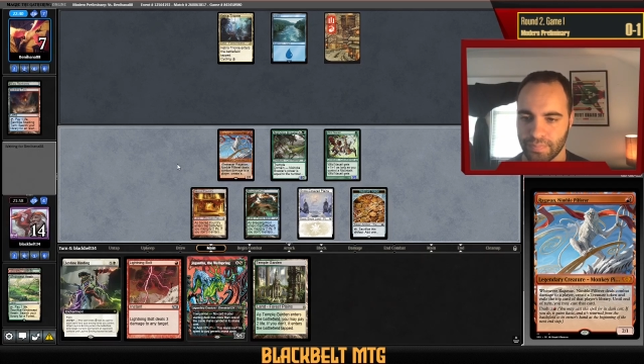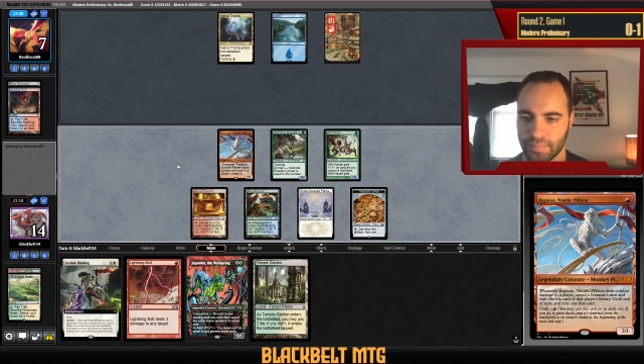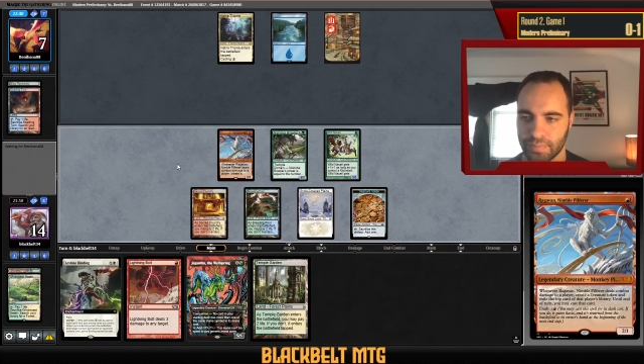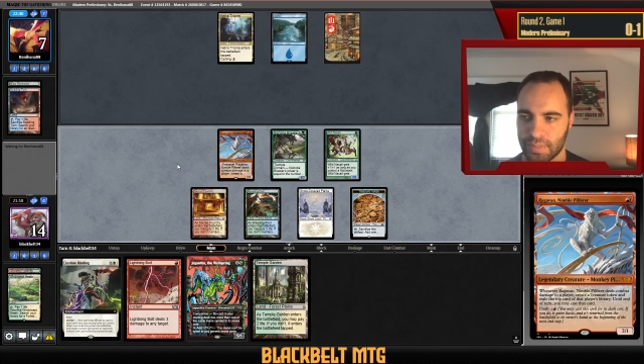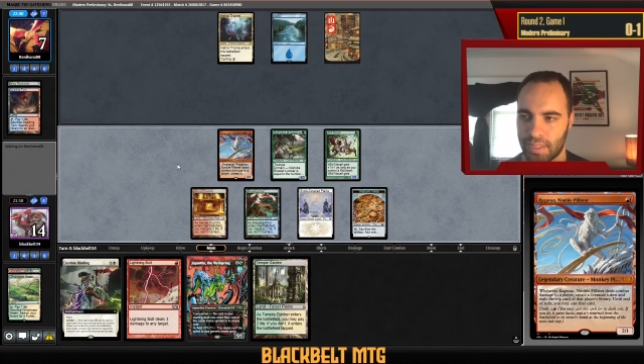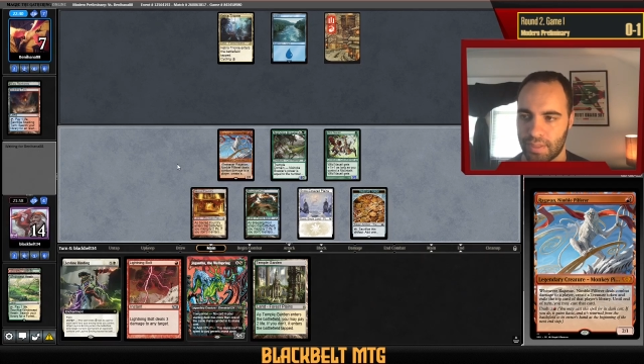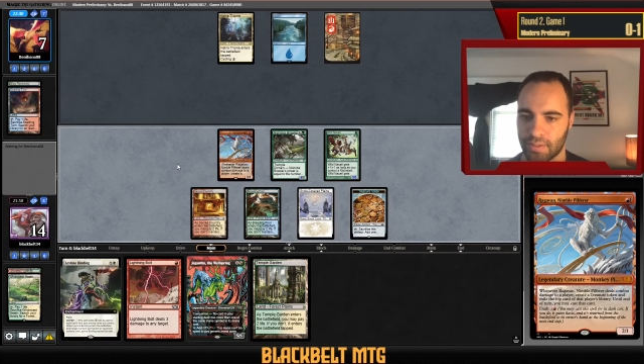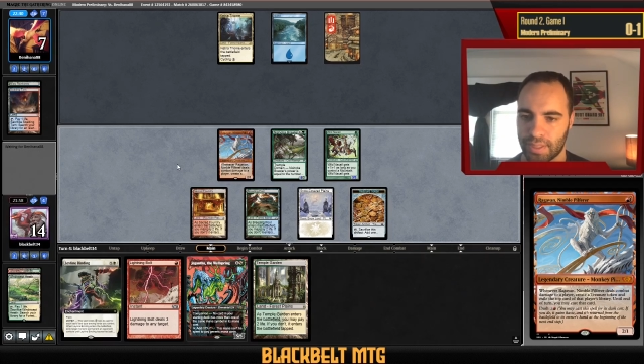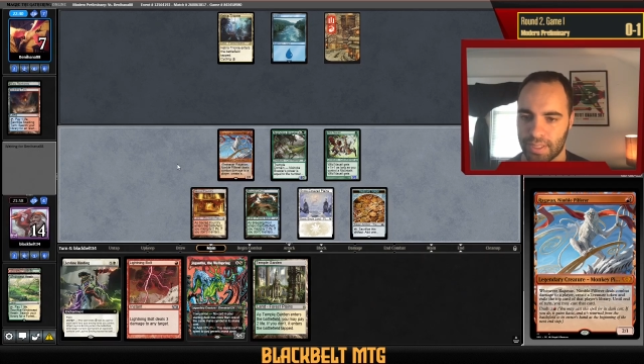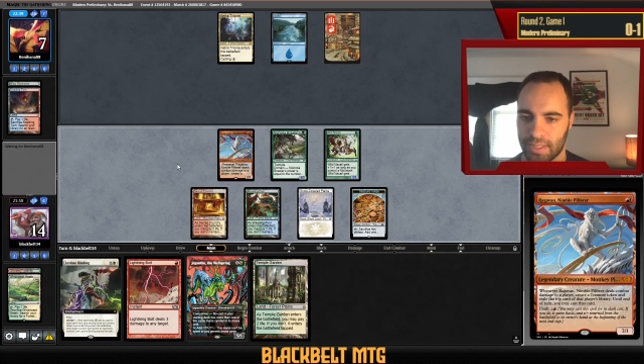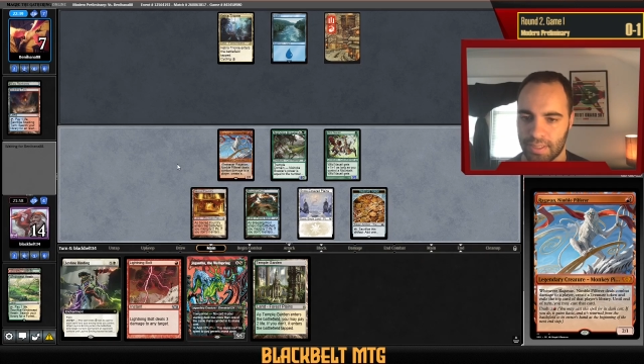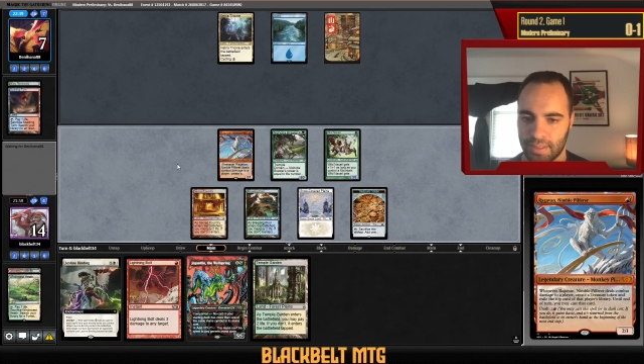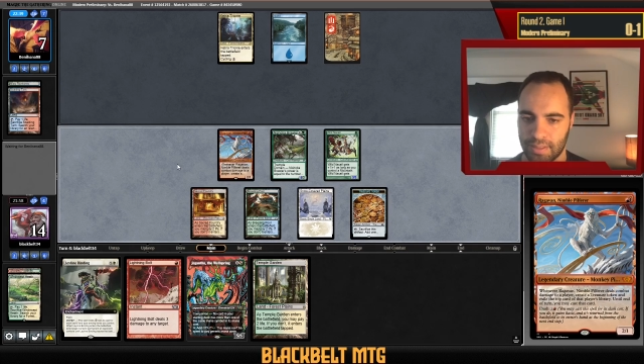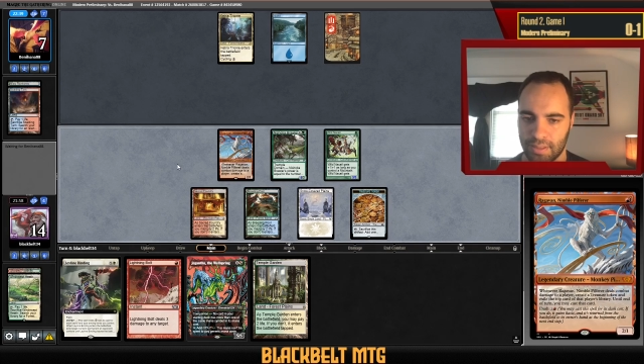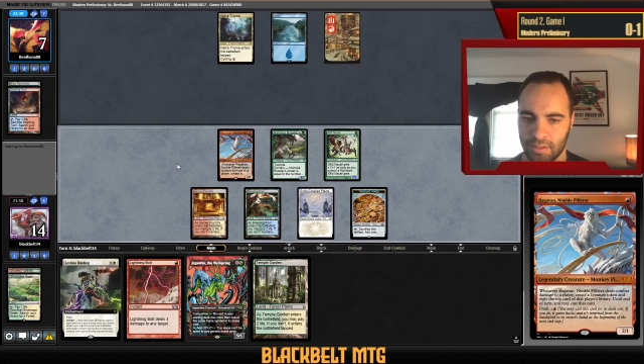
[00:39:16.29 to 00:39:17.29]
I don't think
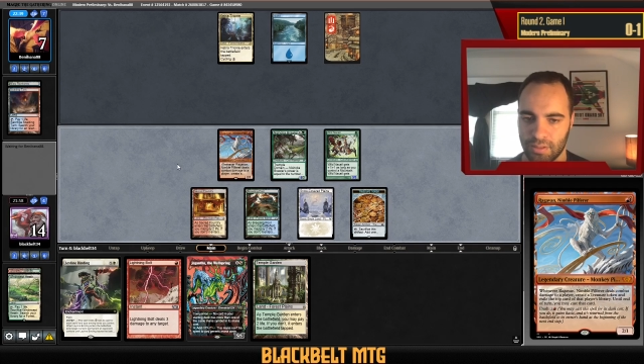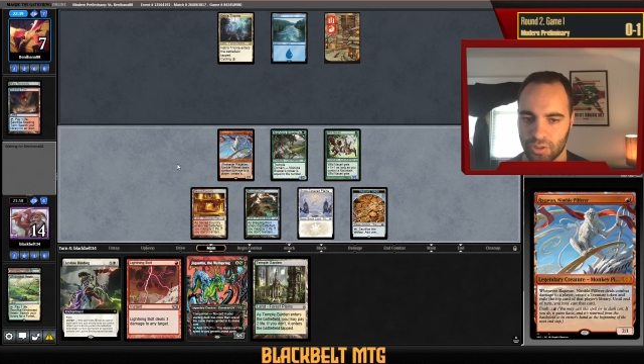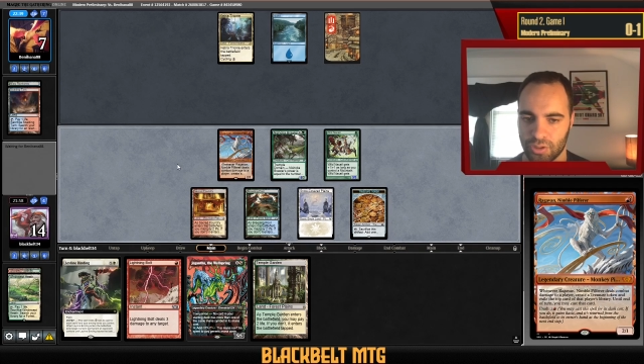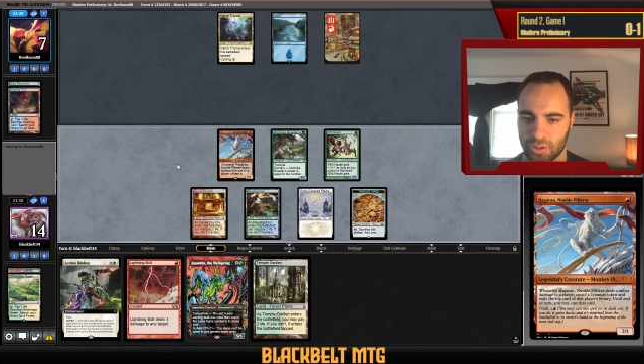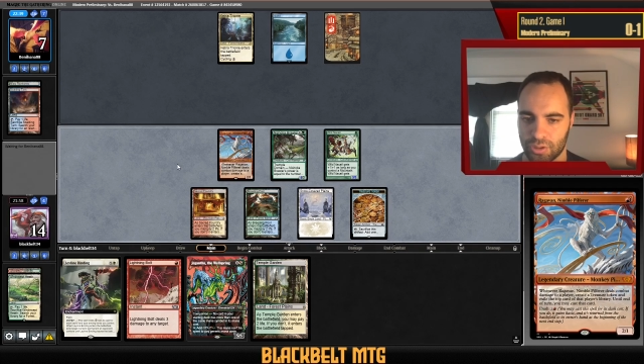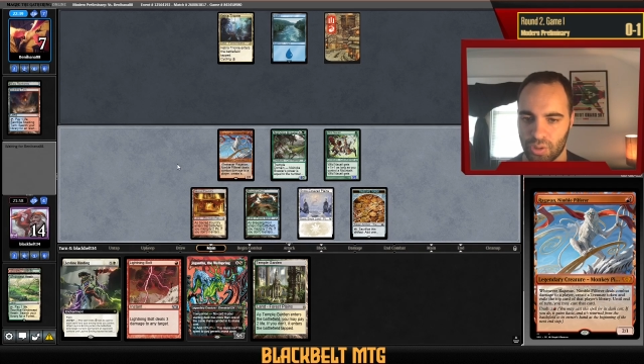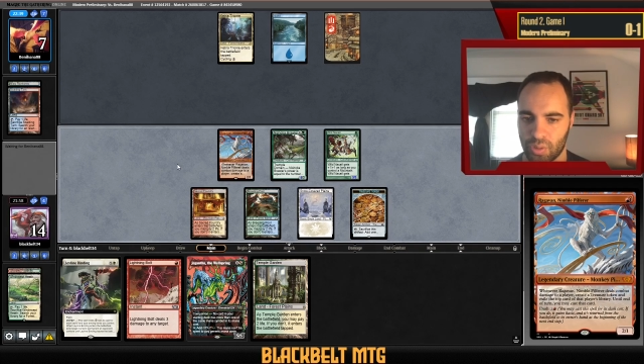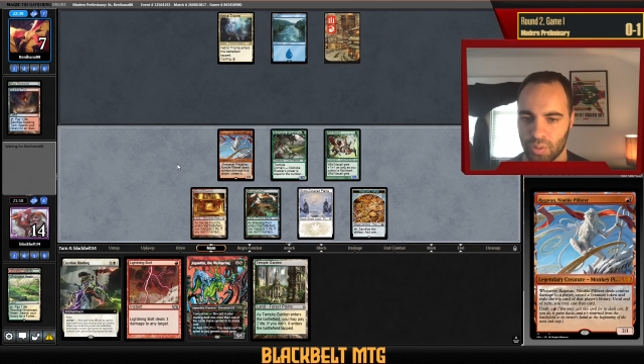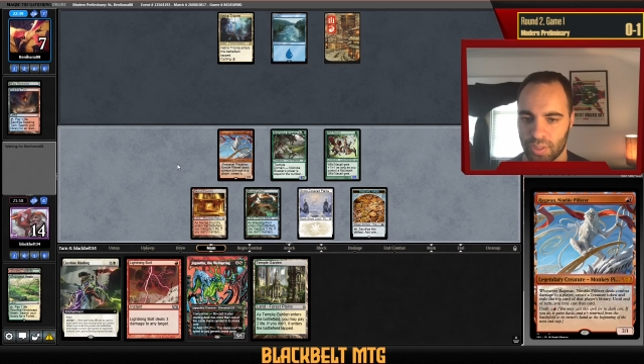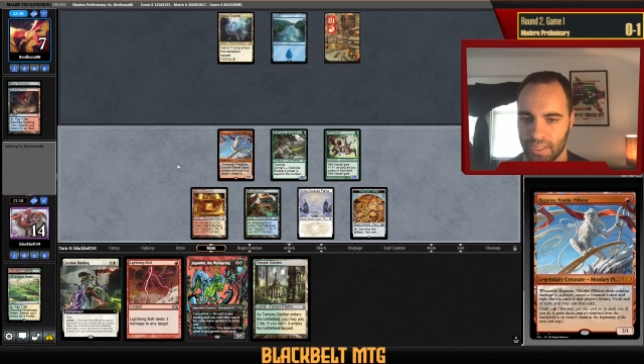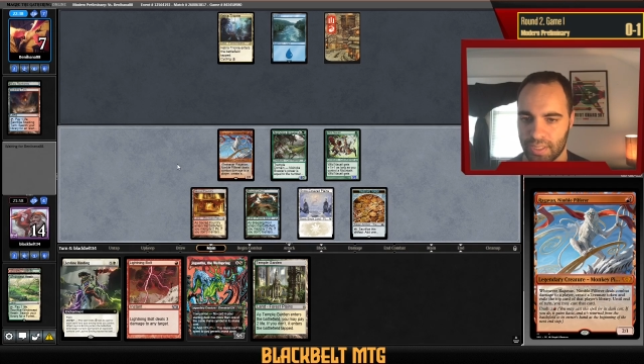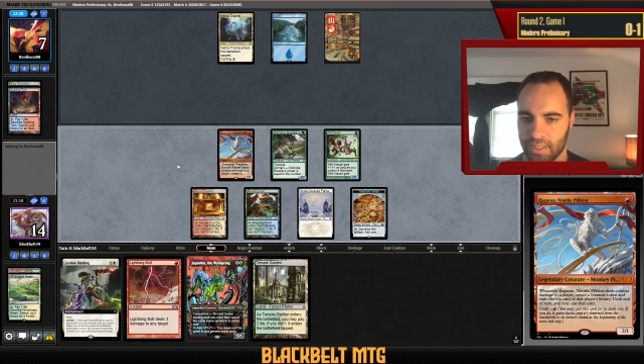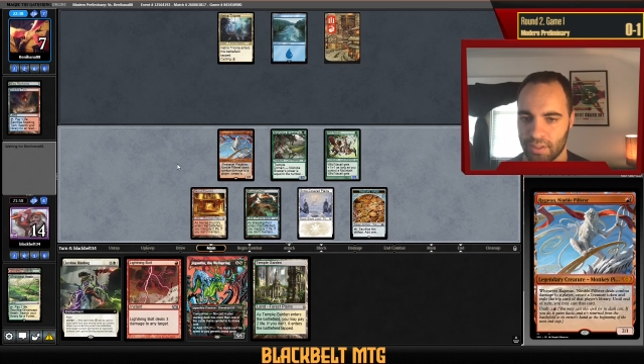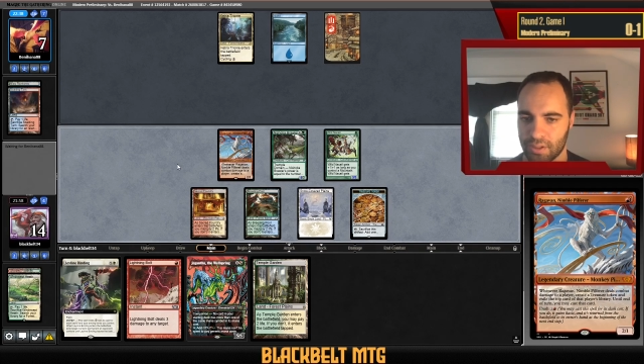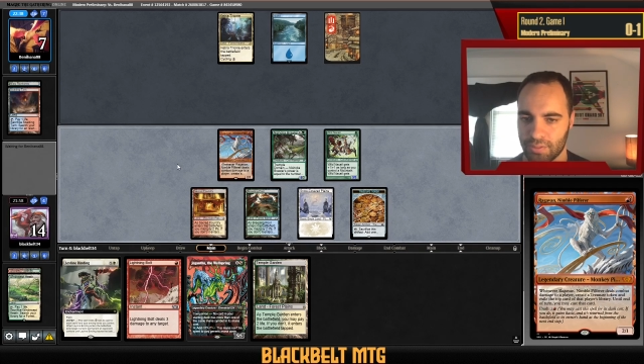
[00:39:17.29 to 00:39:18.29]
holding it
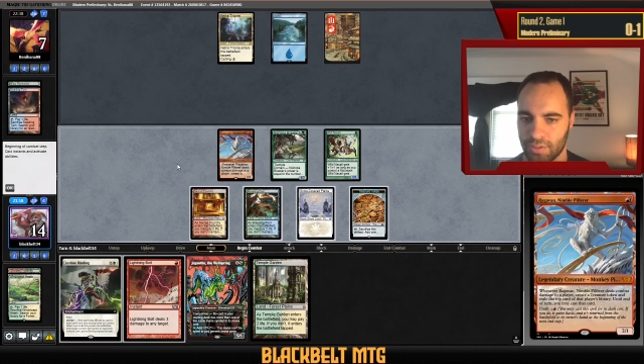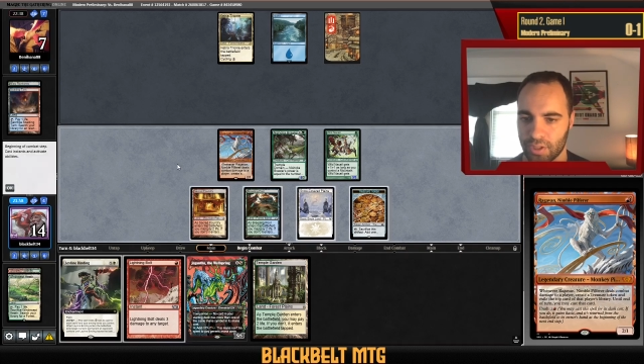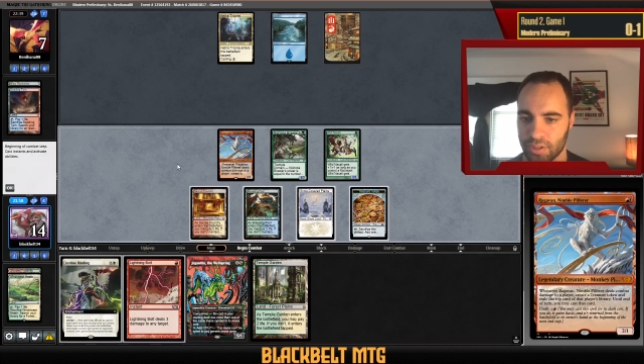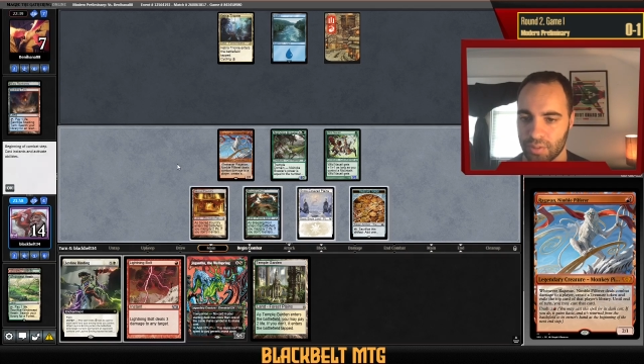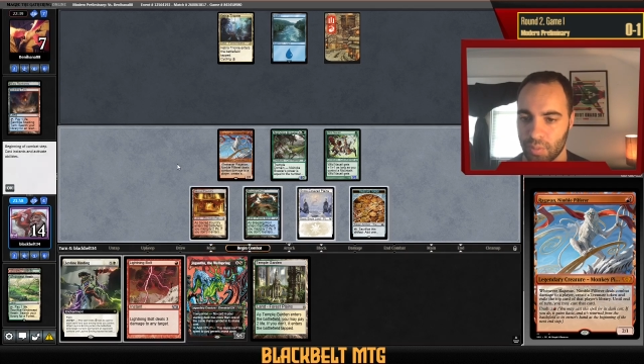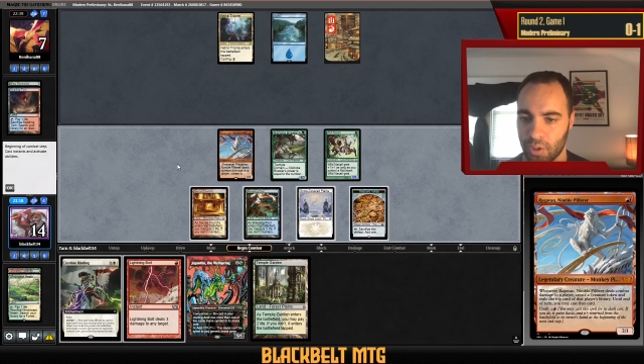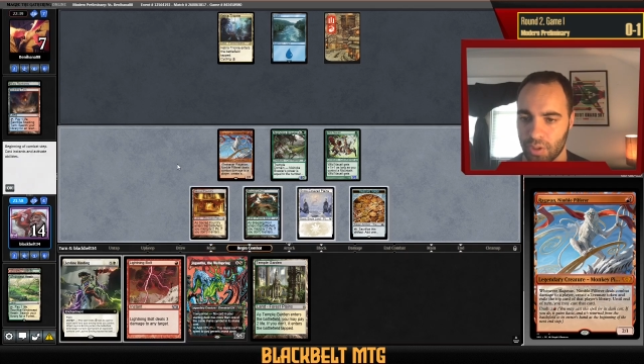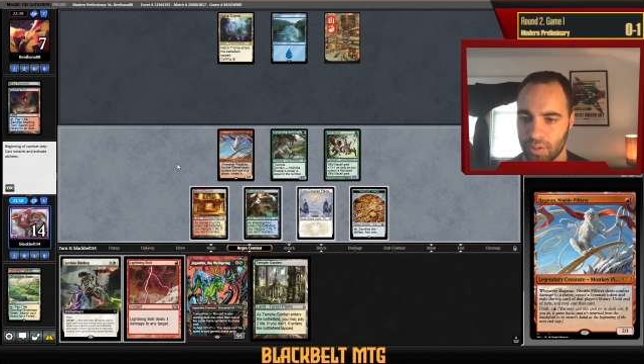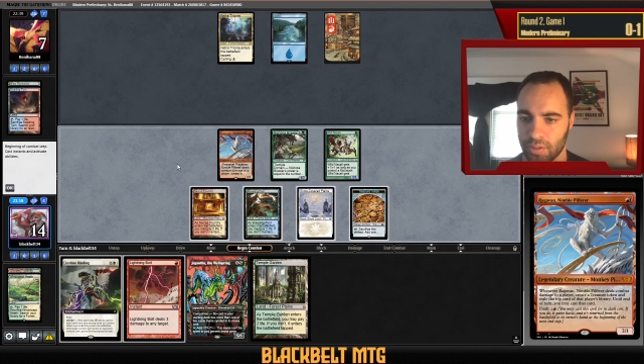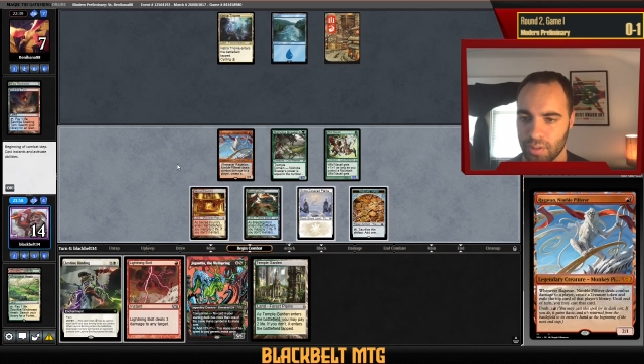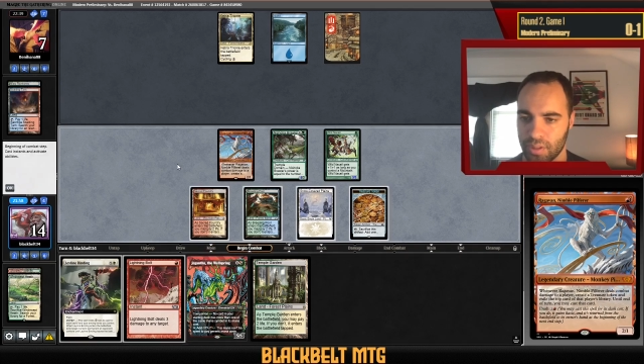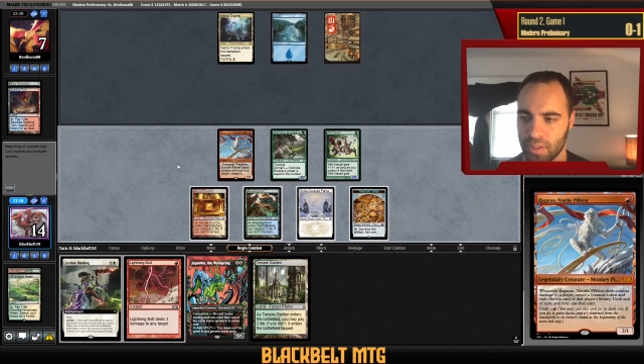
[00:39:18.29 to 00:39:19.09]
here is very smart.